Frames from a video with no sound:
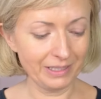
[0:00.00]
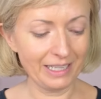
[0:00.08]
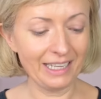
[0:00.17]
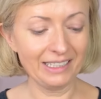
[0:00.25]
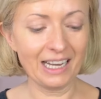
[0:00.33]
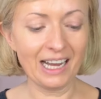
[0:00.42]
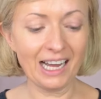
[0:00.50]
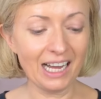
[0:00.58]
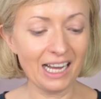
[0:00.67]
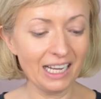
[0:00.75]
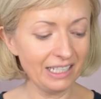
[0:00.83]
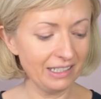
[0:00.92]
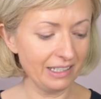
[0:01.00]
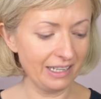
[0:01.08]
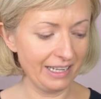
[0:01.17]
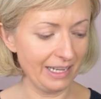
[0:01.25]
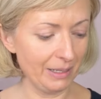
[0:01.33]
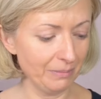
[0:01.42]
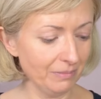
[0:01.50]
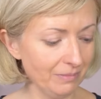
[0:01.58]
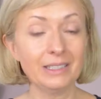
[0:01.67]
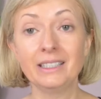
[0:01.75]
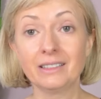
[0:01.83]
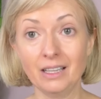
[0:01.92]
and I am
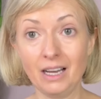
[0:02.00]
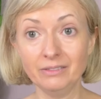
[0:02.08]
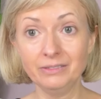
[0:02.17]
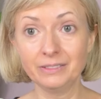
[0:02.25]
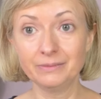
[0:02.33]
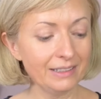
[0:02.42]
in love.